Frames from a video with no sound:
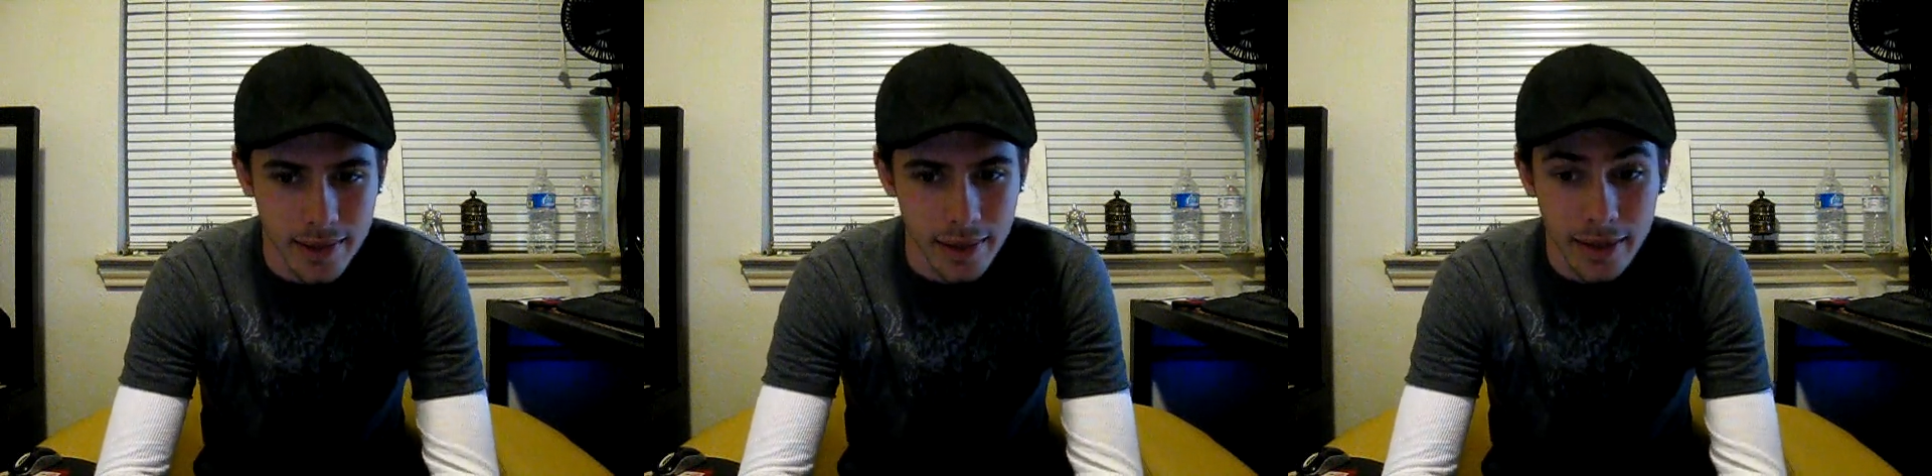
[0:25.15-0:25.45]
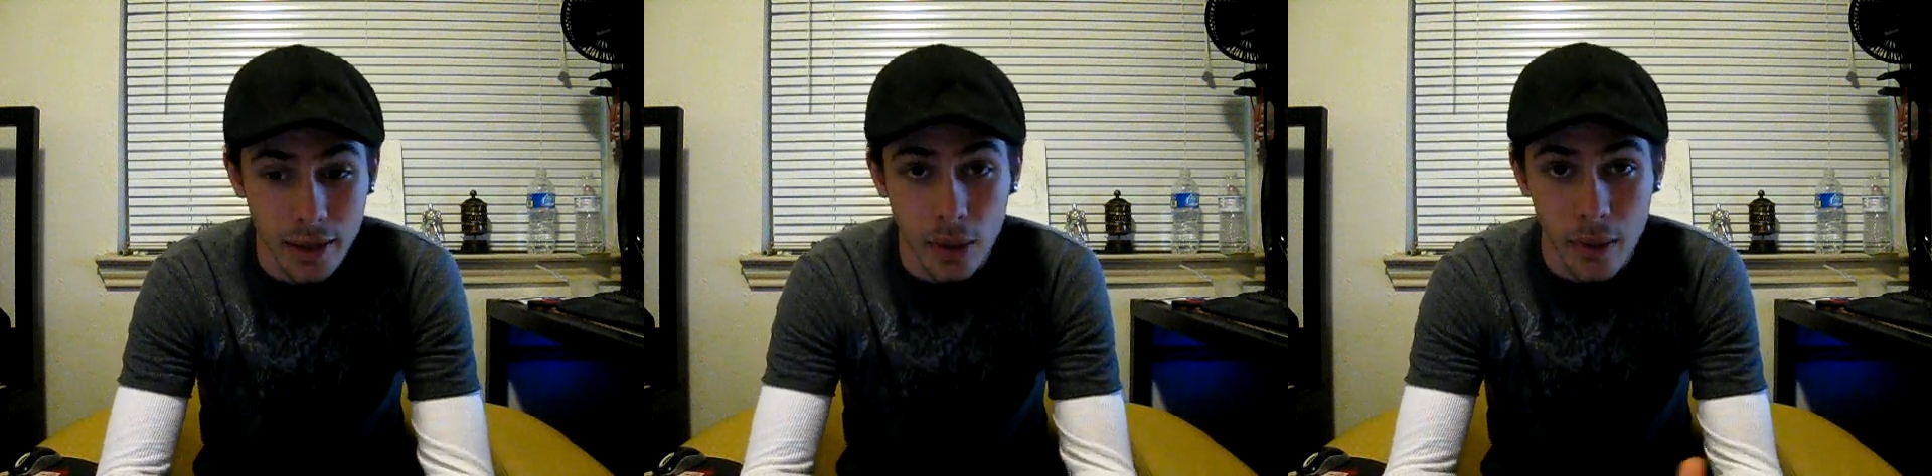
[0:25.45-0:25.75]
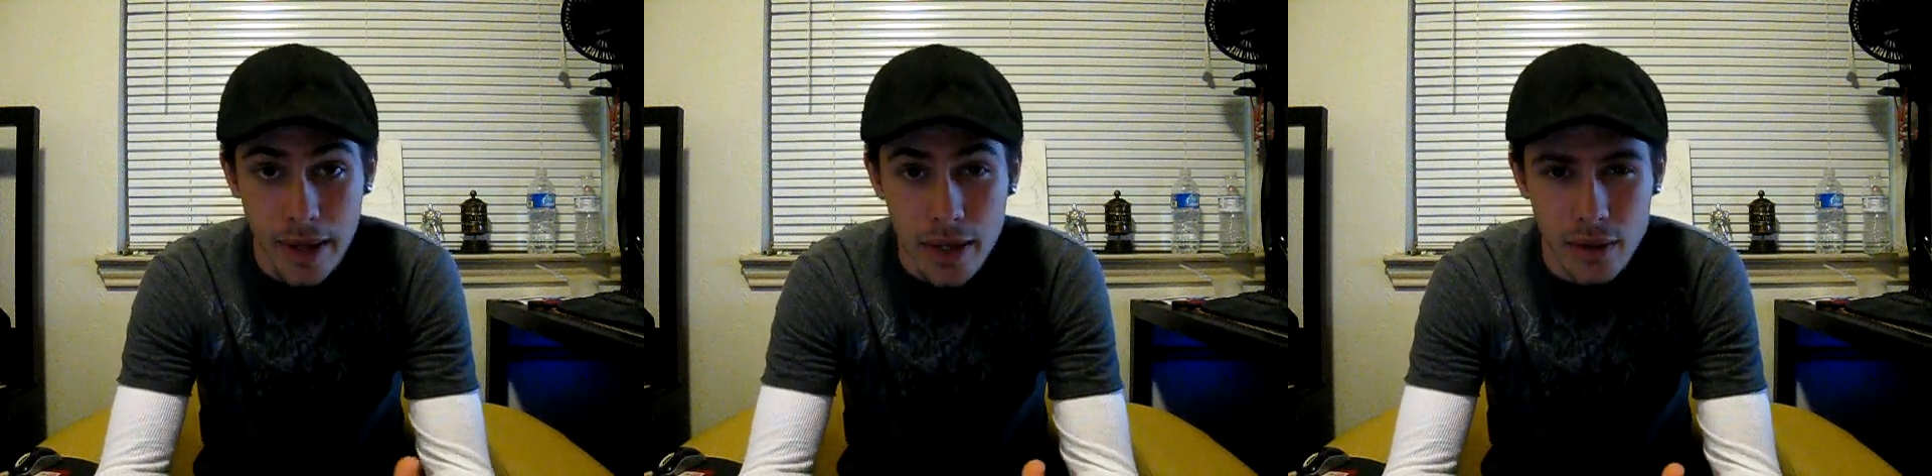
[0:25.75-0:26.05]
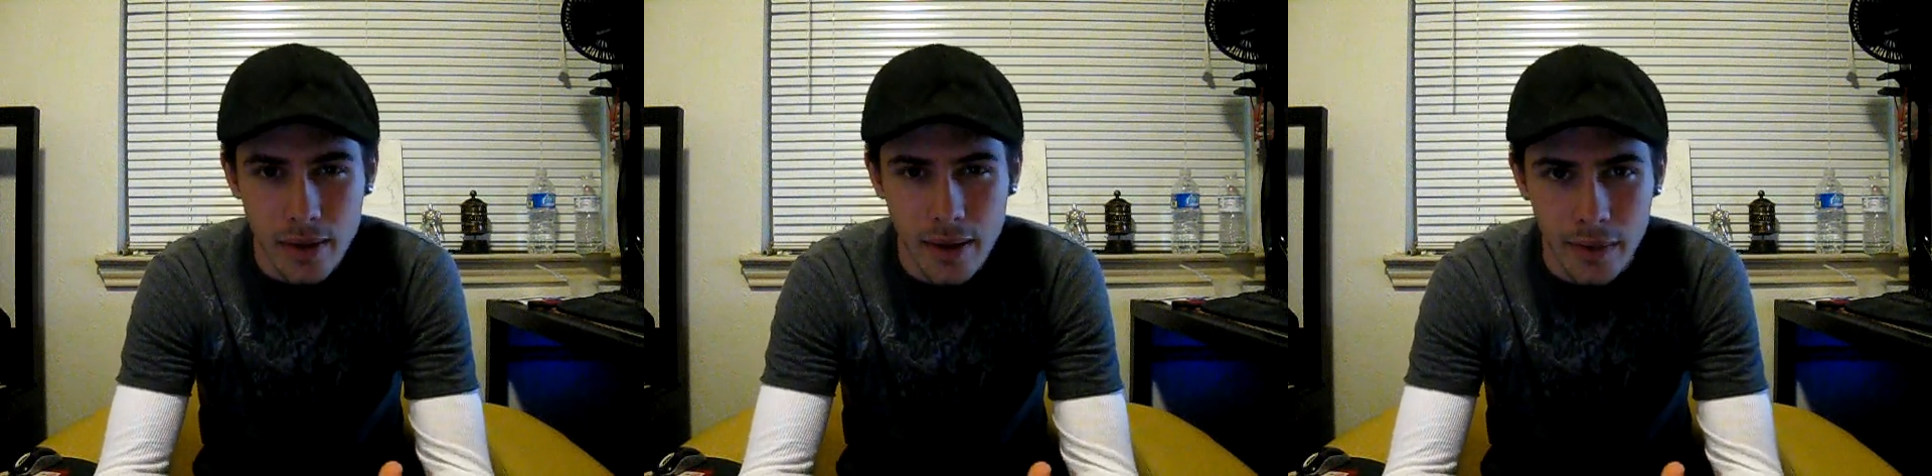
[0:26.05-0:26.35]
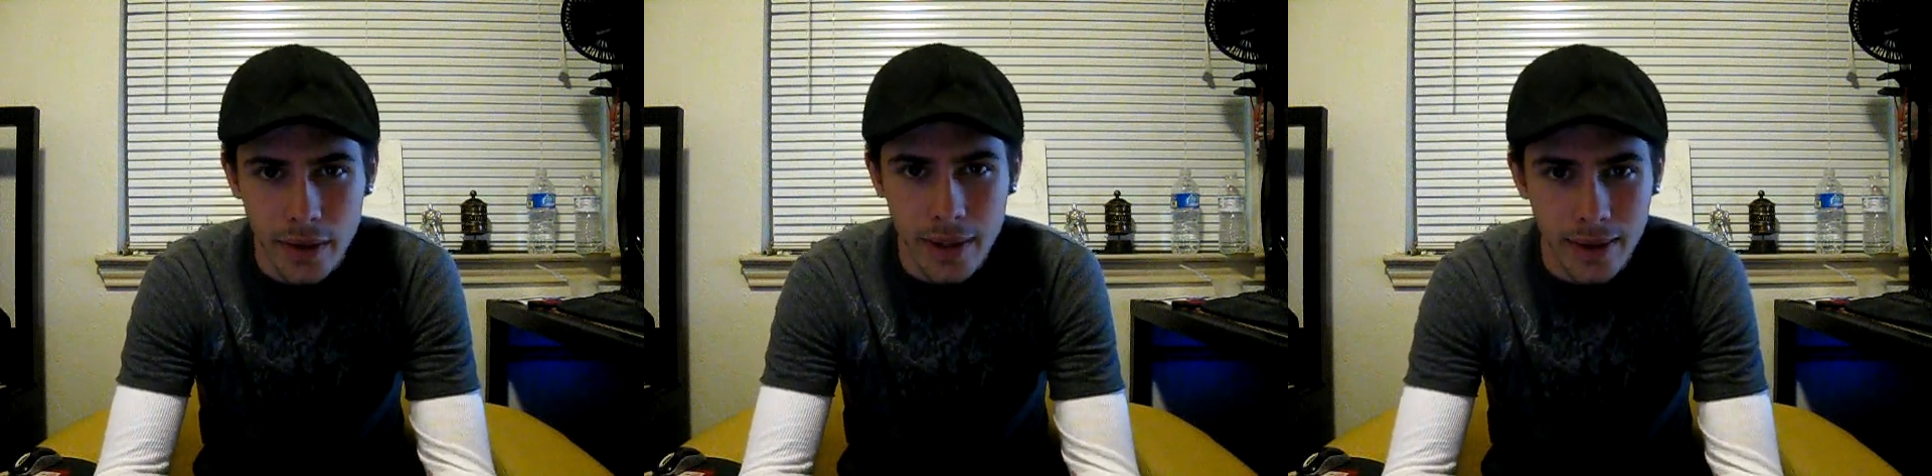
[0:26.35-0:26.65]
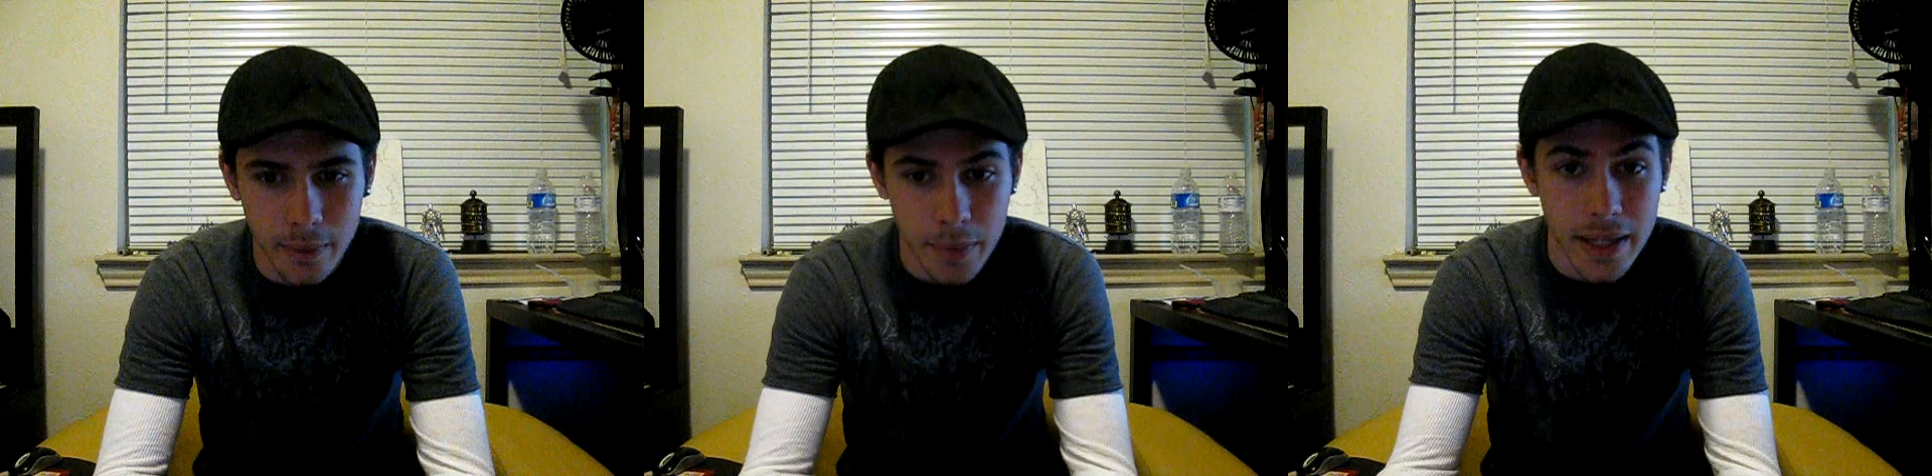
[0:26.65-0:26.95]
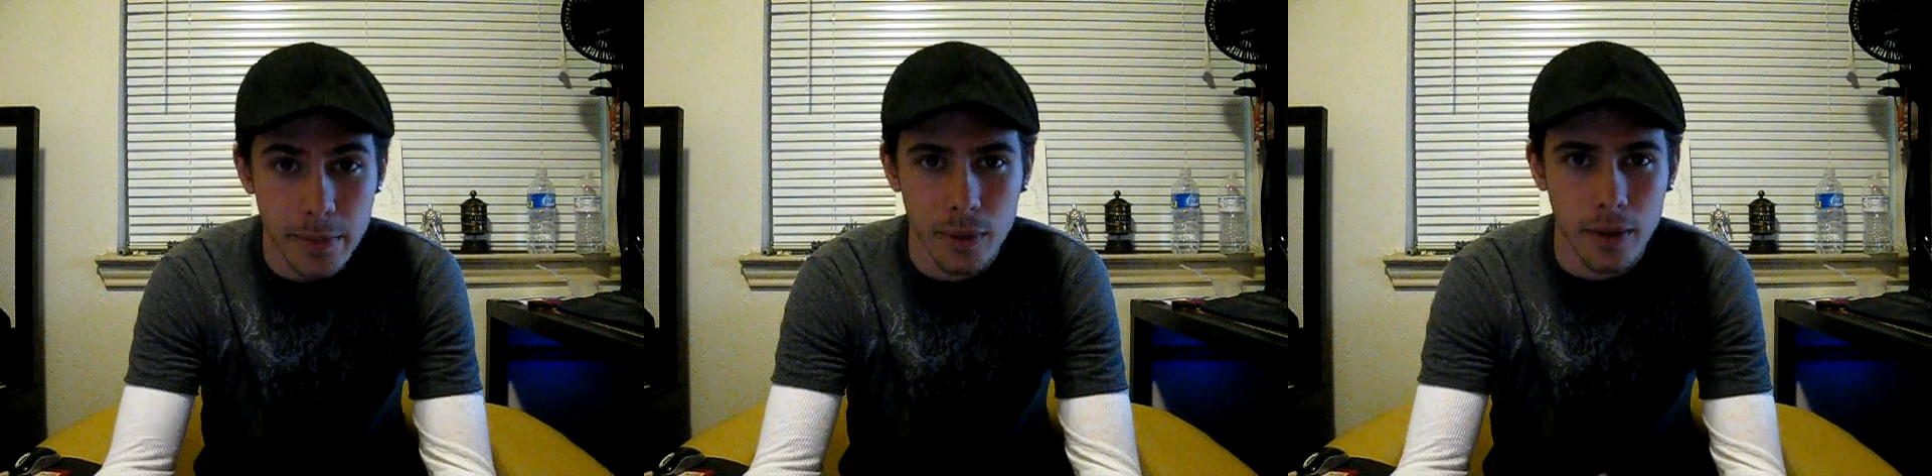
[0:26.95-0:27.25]
and like the location and everything, the
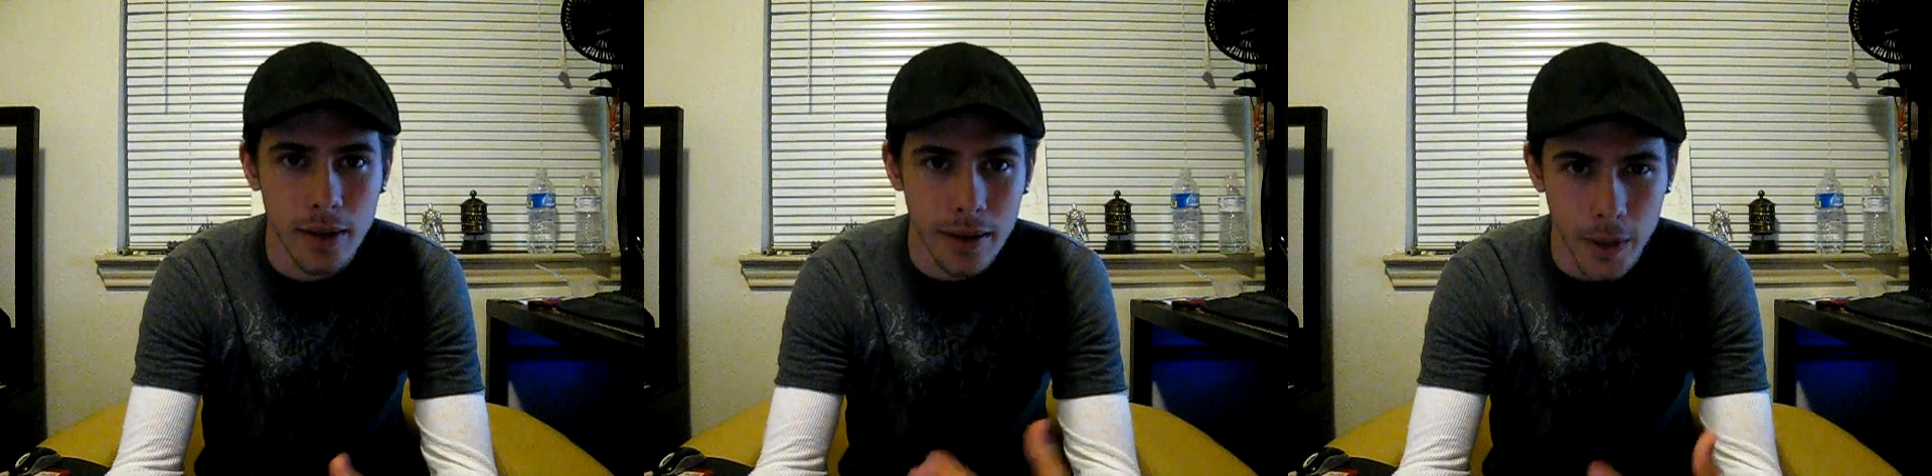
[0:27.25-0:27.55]
people,